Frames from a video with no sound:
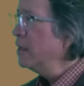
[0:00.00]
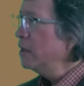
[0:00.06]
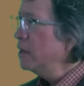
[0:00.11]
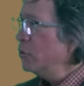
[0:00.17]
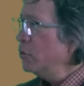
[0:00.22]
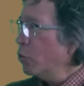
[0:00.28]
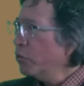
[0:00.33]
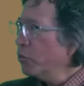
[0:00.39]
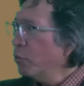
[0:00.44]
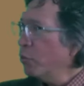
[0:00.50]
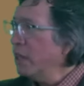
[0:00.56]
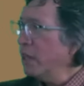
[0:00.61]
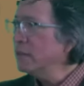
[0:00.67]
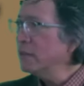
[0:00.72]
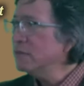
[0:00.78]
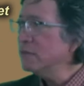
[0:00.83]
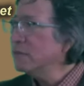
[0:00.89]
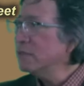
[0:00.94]
North
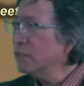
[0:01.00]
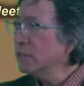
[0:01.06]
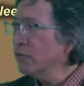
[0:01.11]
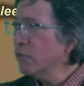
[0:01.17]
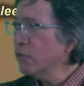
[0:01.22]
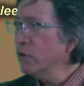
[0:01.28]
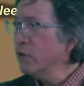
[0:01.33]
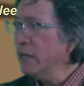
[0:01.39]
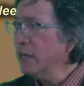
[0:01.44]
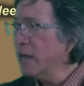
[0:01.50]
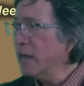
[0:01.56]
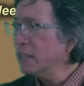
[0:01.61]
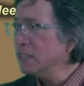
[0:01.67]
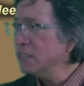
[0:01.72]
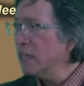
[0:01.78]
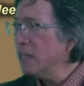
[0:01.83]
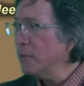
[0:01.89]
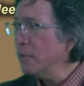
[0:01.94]
winds 30
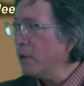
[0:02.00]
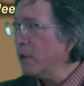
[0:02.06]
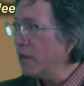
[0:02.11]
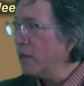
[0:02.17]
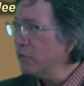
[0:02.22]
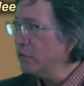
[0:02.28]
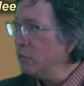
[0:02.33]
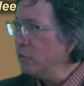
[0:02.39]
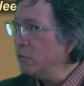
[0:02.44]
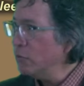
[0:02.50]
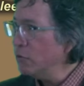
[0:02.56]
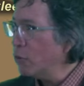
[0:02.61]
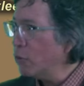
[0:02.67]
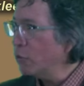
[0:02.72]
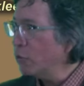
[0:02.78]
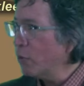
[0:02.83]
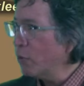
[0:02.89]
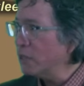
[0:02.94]
knots St. Matthew,
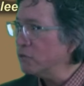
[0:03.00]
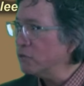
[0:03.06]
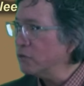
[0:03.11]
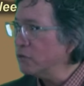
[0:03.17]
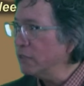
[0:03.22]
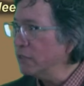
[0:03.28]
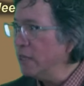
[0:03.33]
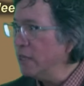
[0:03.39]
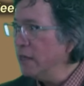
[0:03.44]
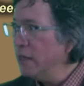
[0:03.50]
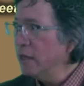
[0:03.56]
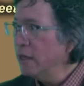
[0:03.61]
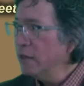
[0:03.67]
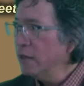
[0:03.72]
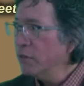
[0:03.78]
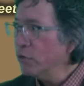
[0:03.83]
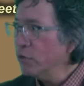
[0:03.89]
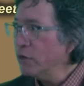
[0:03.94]
northwesterly
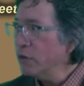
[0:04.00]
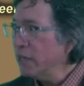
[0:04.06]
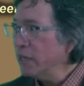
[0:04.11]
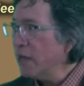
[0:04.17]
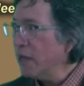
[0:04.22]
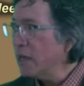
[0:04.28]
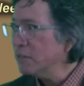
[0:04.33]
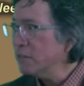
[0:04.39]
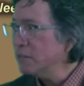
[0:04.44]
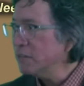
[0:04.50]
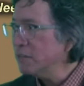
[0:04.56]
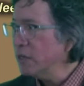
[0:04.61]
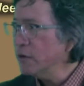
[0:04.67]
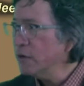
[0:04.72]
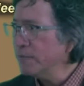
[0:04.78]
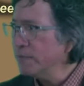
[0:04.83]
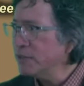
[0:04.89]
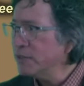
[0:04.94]
30 knots
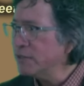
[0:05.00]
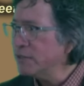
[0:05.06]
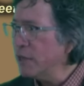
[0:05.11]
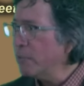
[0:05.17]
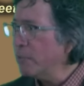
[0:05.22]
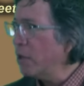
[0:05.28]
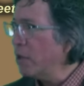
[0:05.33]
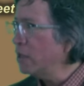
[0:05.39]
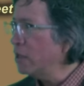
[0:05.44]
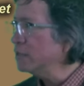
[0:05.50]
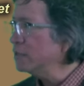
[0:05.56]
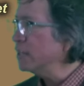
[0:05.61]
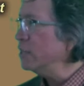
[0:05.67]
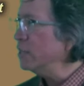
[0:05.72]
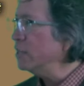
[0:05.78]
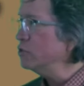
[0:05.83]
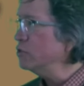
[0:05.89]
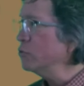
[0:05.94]
there. St. Paul,
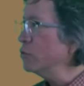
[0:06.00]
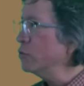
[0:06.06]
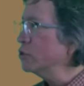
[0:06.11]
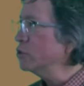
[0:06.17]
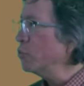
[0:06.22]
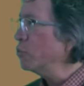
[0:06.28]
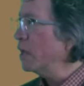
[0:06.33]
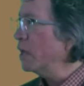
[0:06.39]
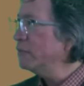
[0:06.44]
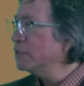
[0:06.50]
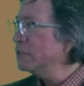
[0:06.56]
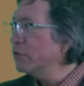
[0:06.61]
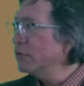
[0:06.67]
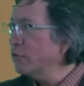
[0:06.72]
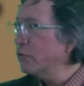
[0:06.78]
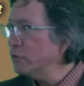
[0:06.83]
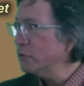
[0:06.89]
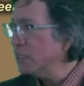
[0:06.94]
St. George waves
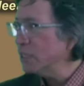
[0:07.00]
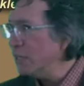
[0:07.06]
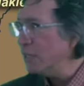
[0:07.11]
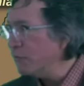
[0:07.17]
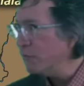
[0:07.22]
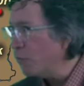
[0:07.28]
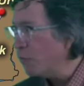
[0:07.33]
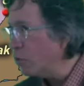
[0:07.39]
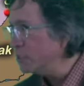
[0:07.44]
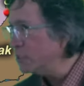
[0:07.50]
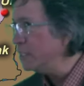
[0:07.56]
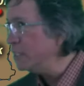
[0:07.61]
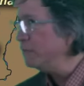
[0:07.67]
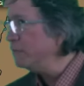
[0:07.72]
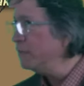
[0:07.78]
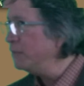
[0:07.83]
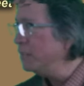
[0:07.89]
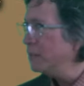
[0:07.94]
13 to
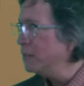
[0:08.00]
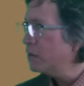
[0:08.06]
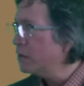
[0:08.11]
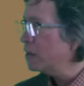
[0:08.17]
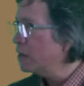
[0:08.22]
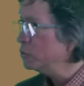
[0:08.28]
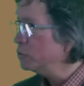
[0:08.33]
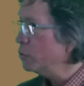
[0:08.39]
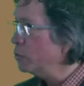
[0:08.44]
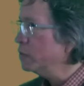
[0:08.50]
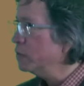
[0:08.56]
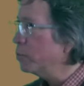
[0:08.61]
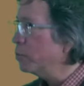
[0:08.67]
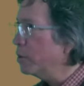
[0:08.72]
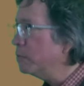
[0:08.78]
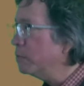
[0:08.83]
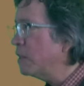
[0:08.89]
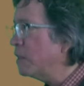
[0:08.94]
14 feet there out toward the
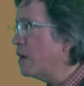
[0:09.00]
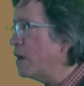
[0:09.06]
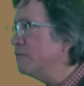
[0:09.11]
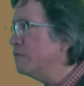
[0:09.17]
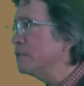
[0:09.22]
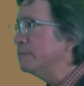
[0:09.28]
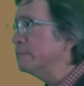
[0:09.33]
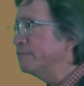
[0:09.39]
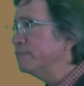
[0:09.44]
Pribilofs.